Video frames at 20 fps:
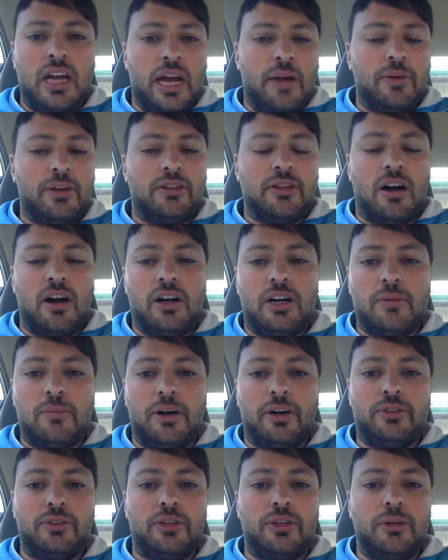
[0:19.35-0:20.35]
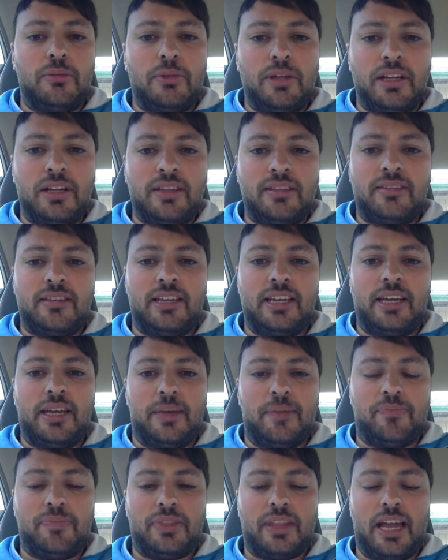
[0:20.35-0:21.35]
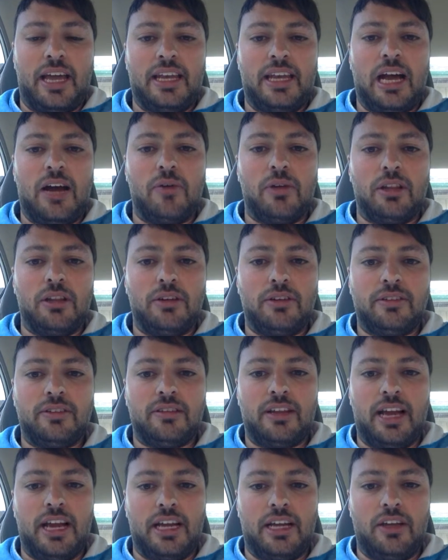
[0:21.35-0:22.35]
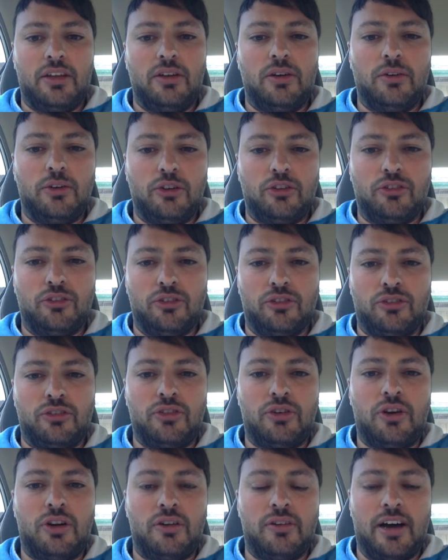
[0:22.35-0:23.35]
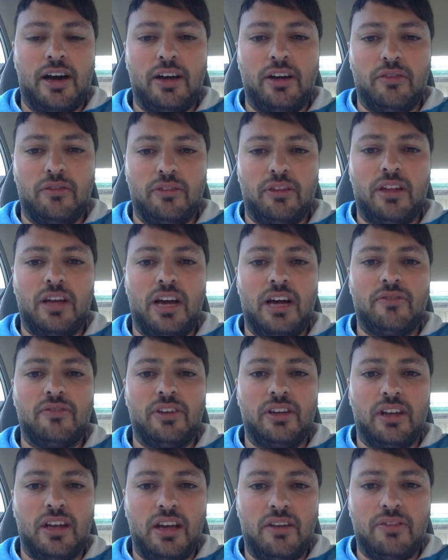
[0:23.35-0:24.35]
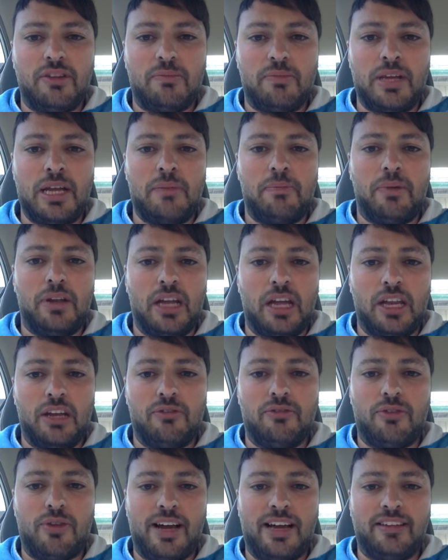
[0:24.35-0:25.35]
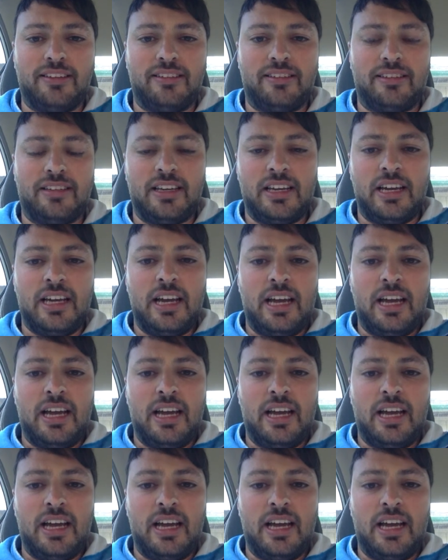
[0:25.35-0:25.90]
and we talk about humility and how it looks like, just to serve out of love and loving people out of rest.